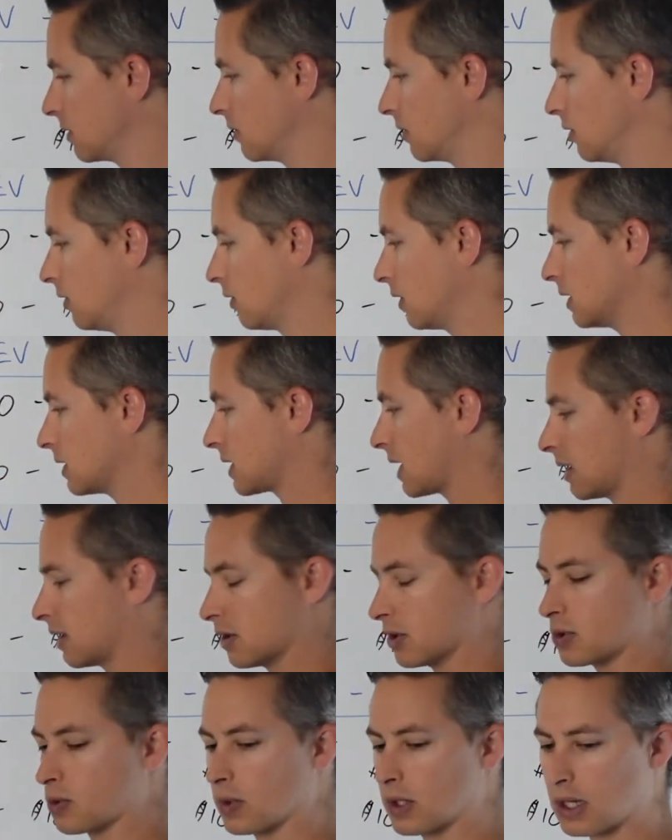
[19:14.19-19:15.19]
you can take
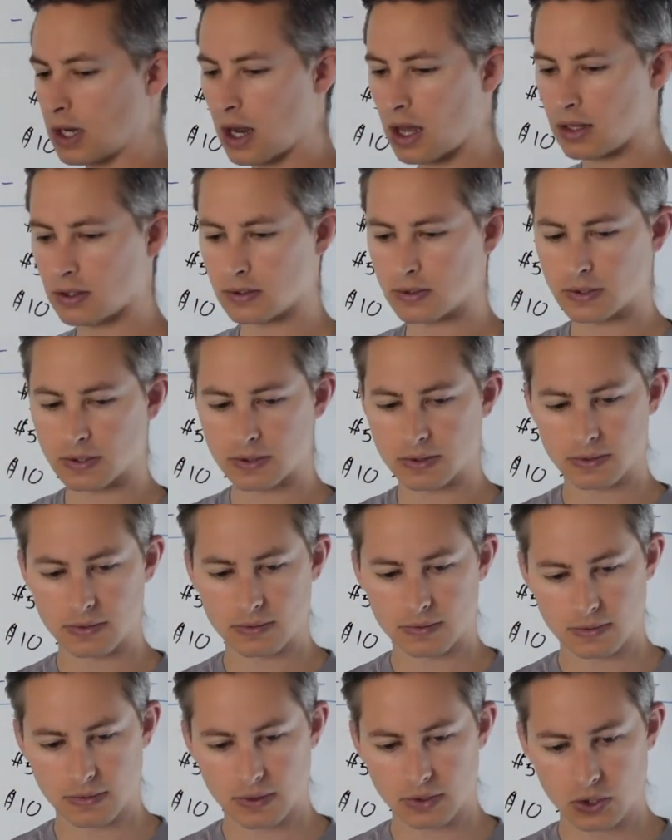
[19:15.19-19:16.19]
the $20.
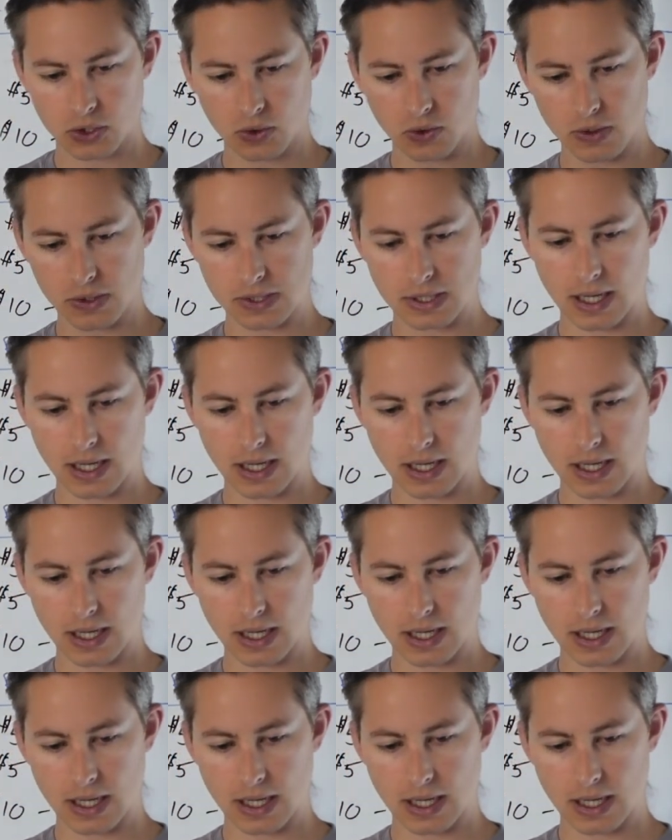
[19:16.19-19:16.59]
It's yours